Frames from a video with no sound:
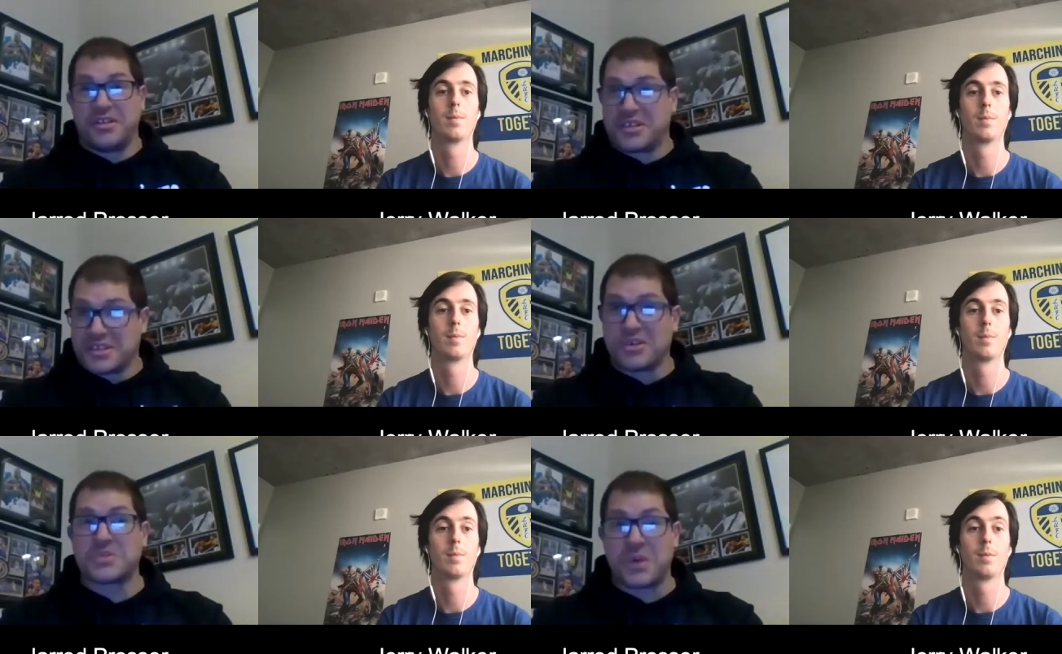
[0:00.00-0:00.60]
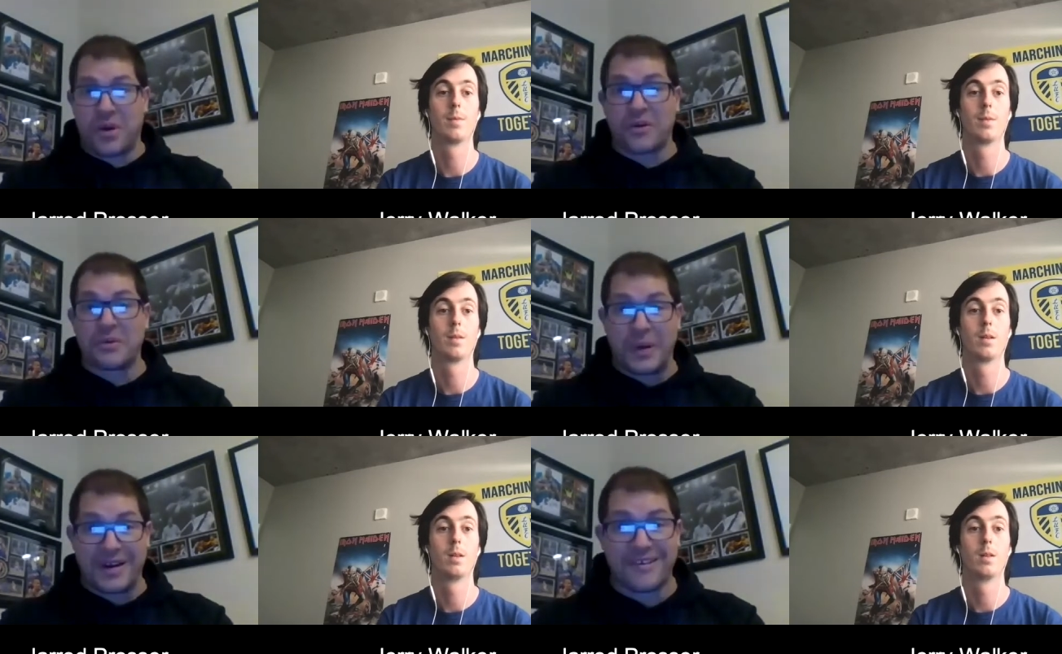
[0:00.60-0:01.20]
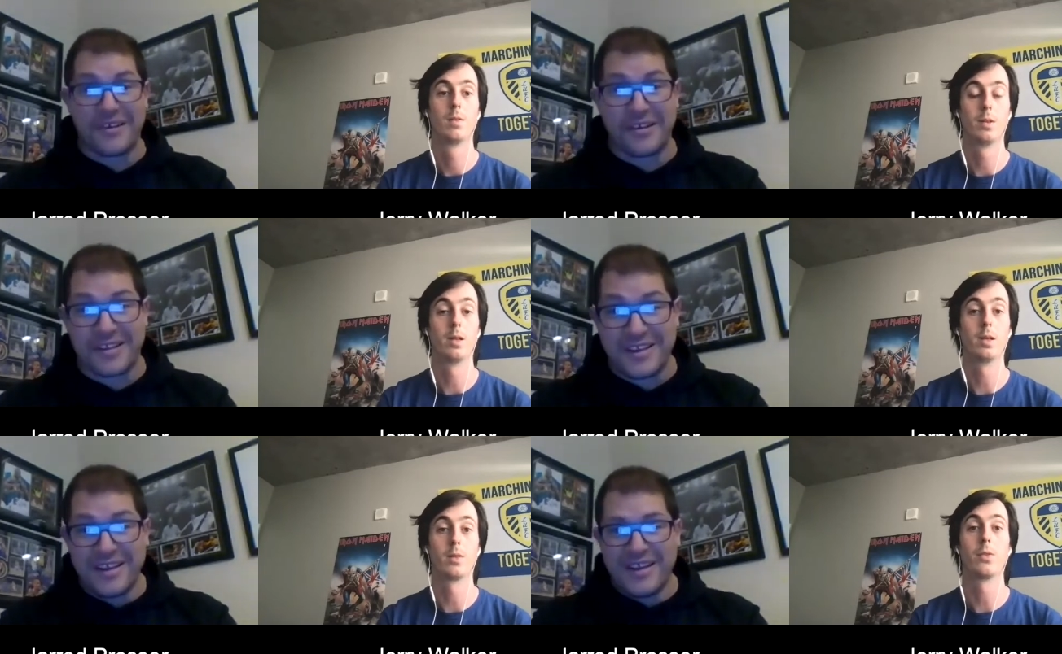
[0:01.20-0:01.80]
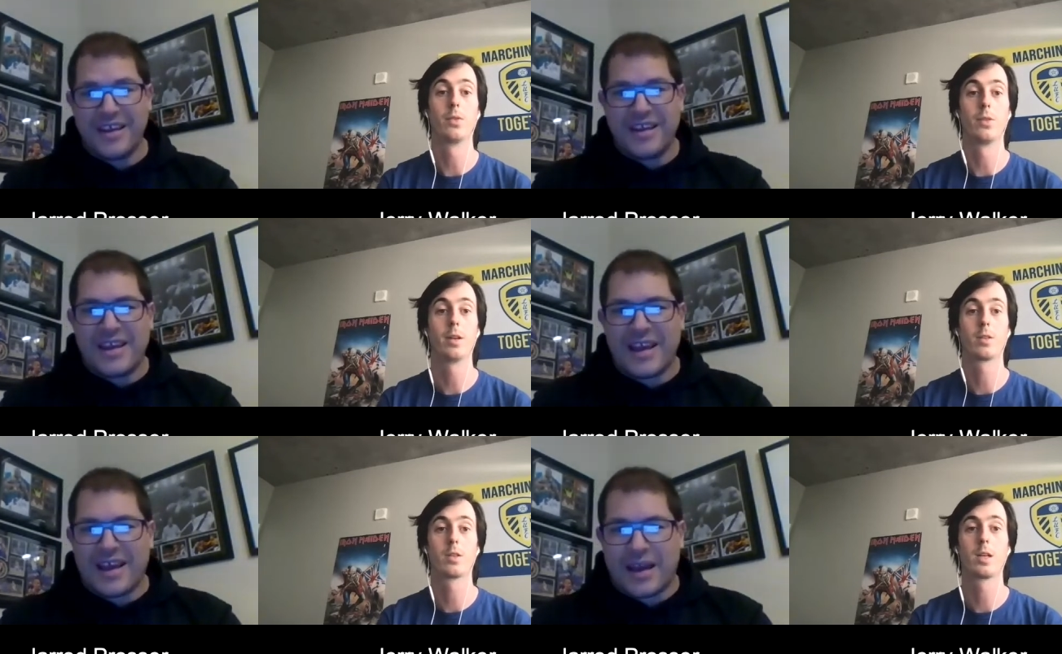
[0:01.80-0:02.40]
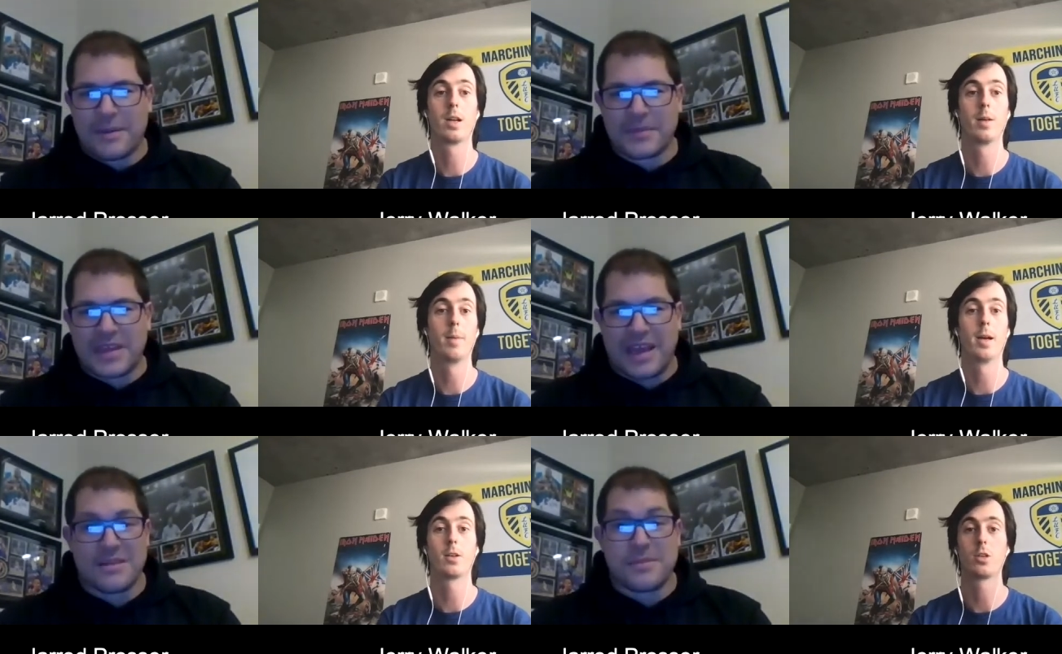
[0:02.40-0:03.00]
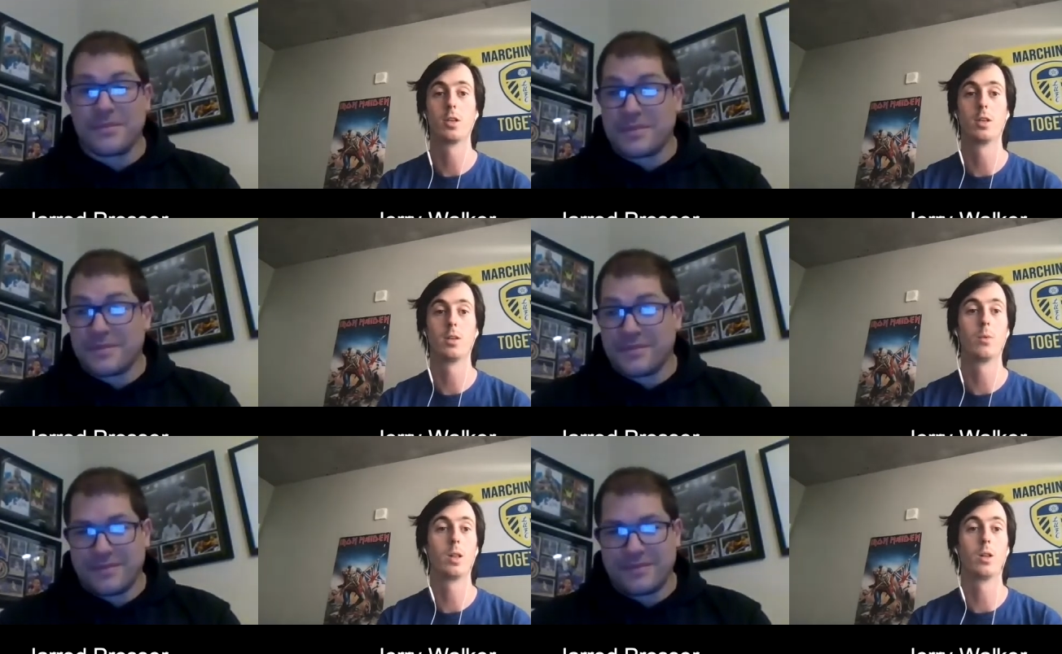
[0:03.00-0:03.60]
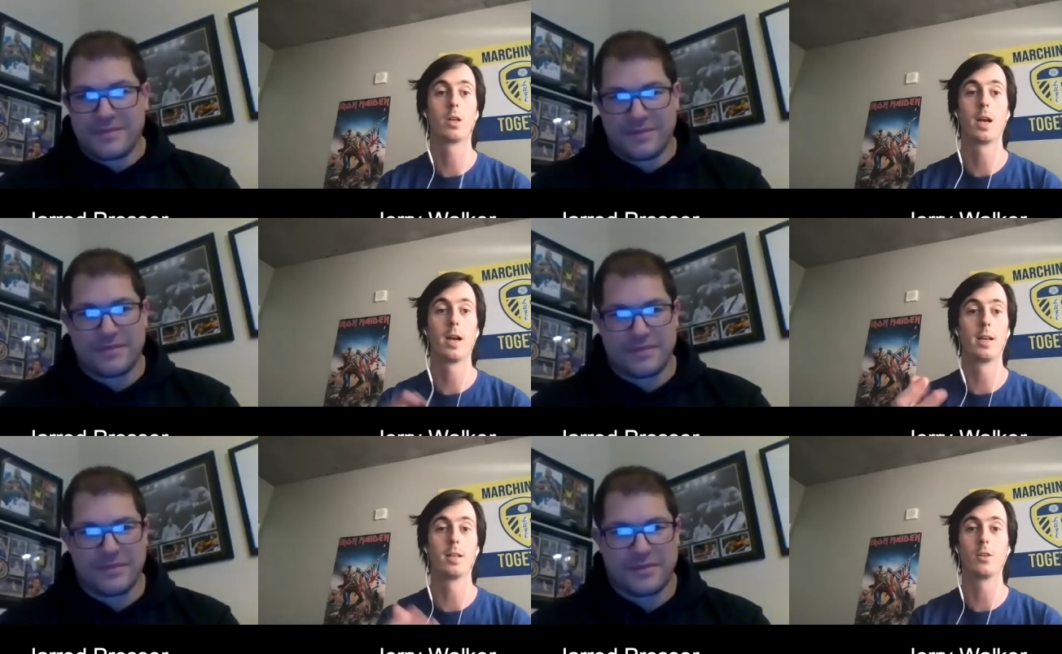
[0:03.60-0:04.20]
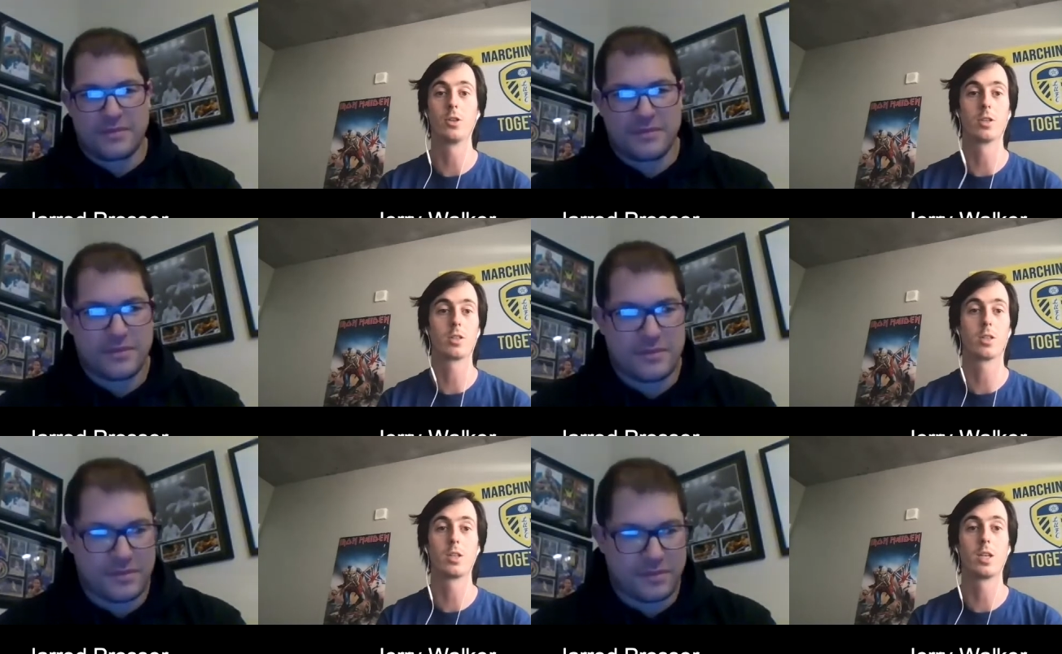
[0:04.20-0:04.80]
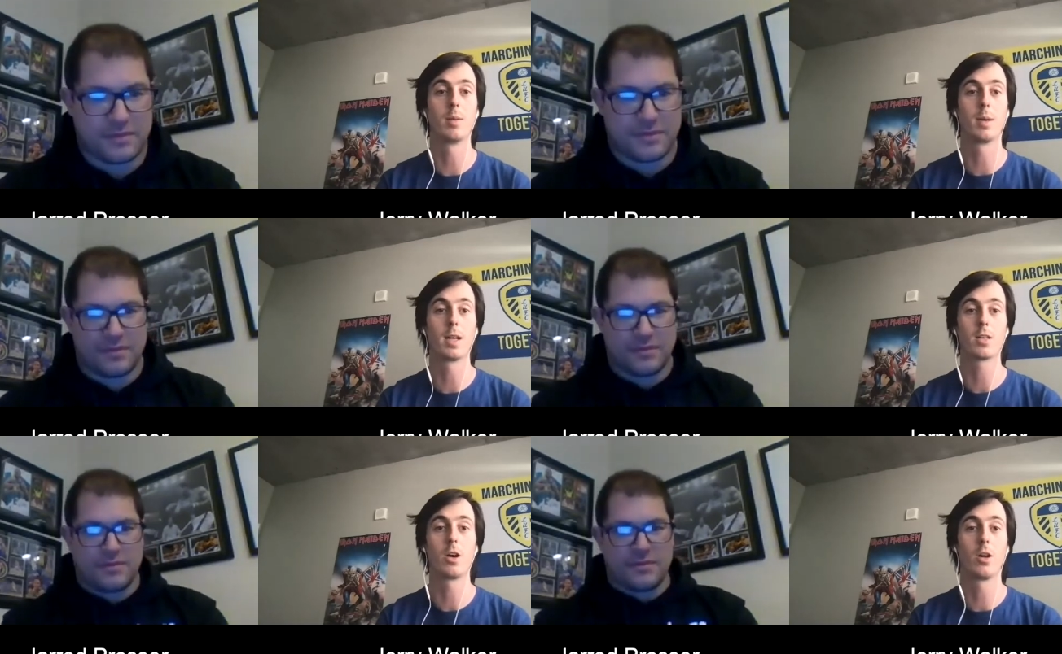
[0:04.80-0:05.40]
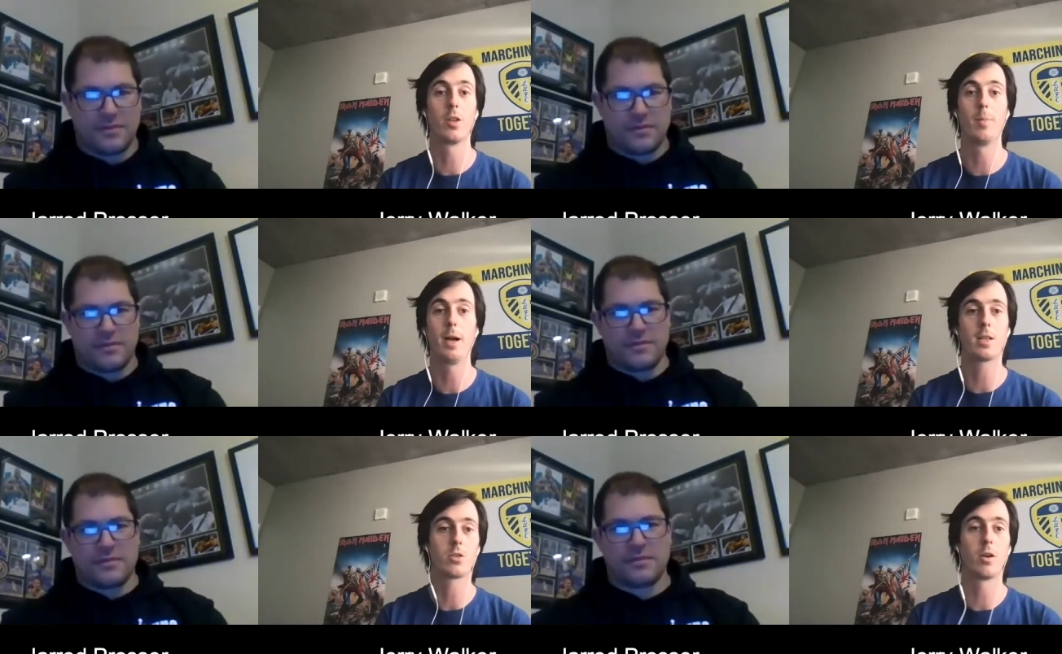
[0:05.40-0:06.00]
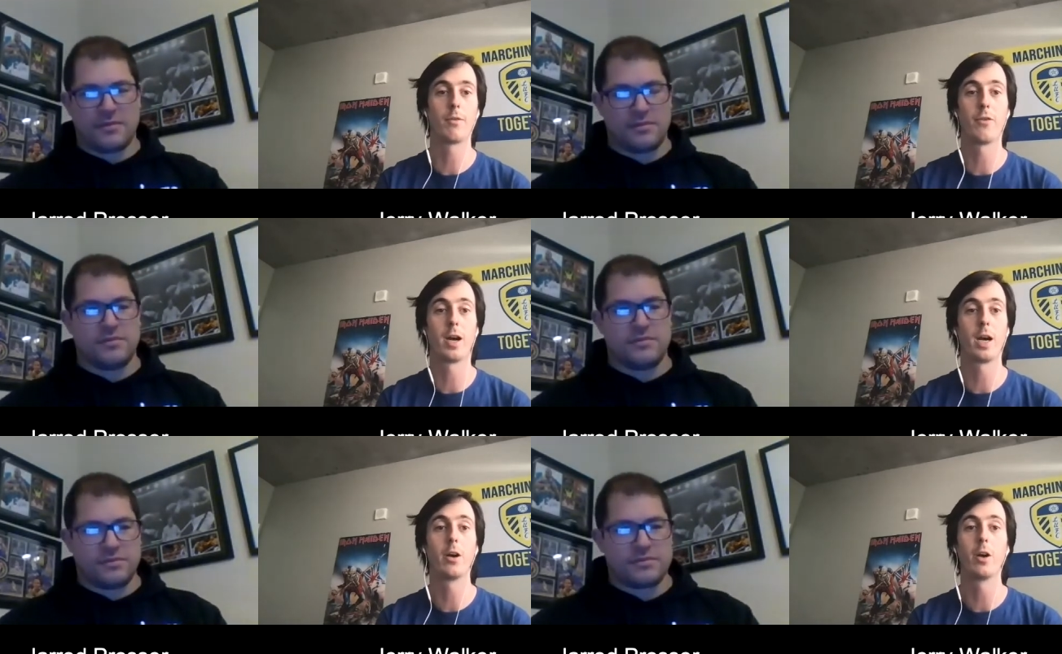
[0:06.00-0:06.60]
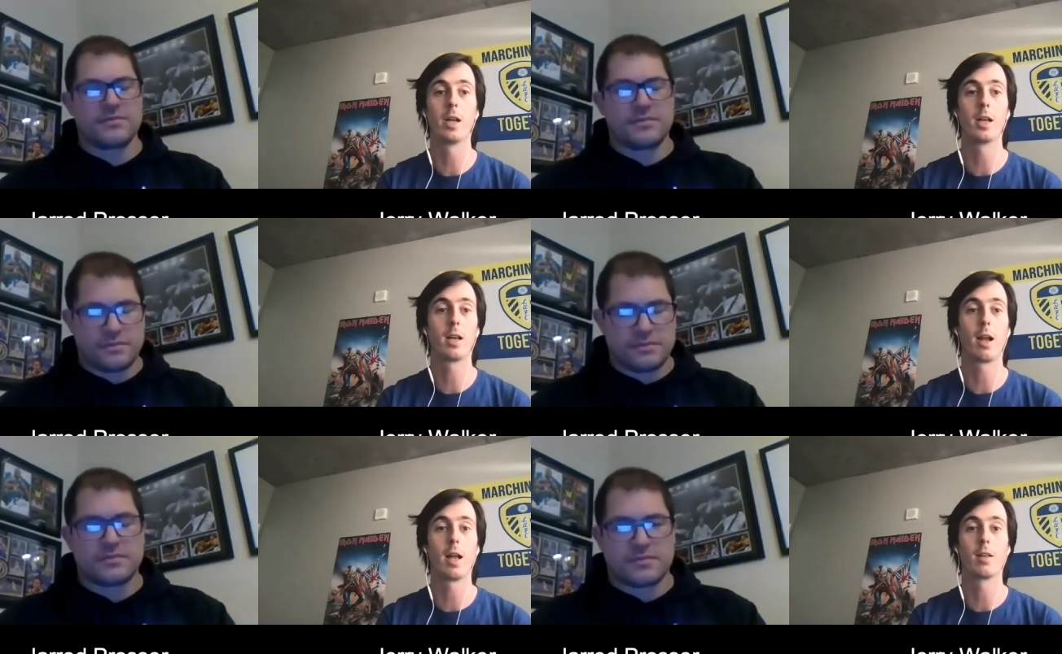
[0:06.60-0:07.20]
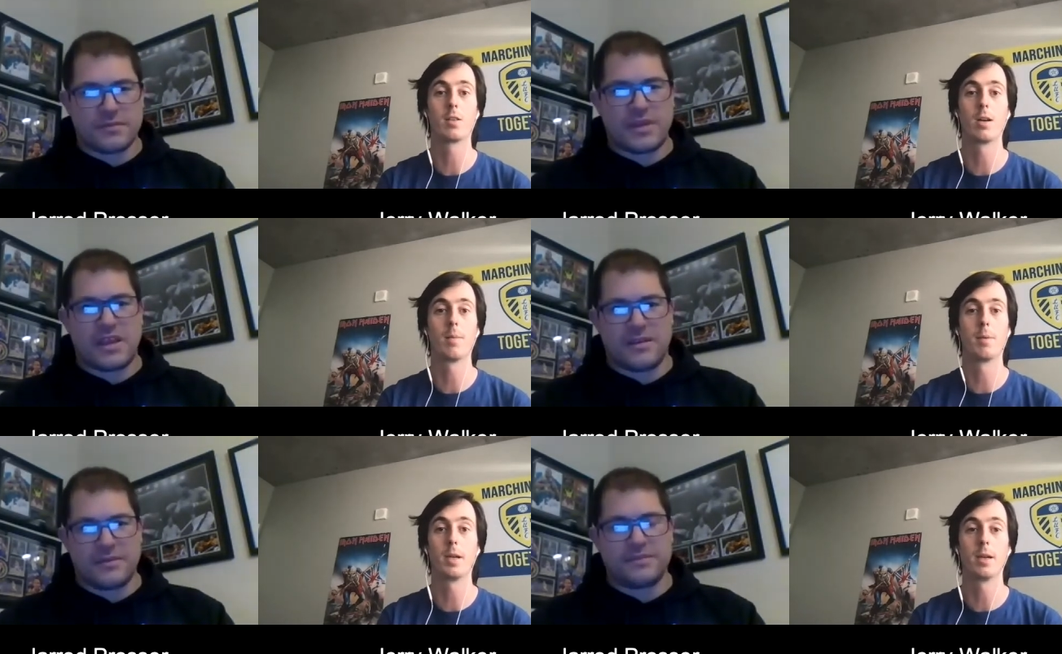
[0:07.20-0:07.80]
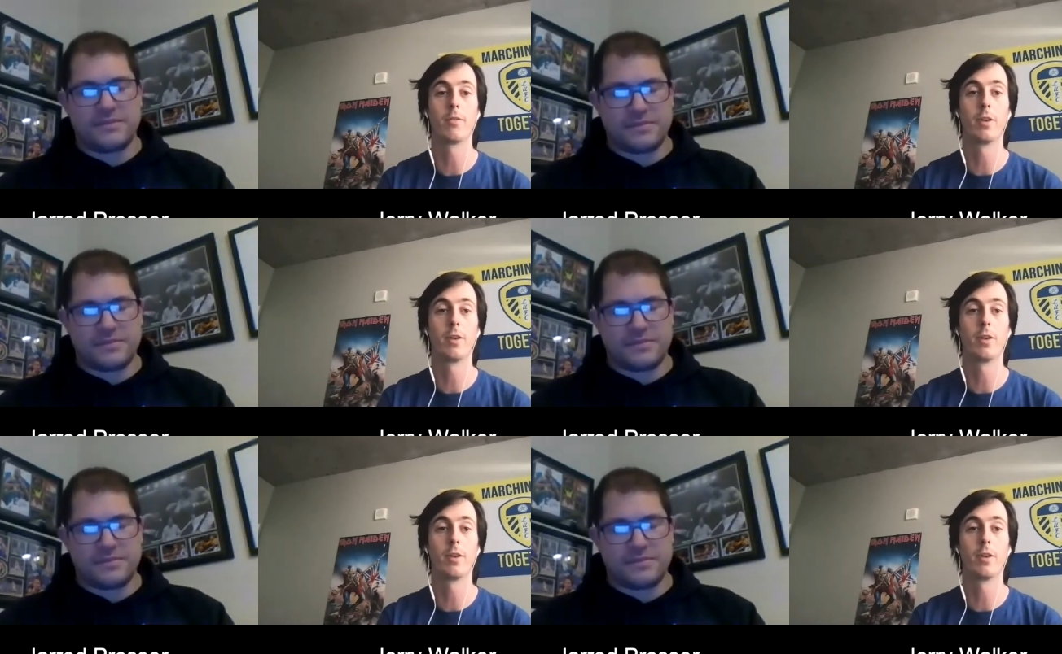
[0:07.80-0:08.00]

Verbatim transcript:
Speaker 1: the Scots were on one early. Yeah,
Speaker 2: that's um, kind of Callum, match that you look at, and it's just the team gets hot, their bats are on fire, and it ends up yeah. being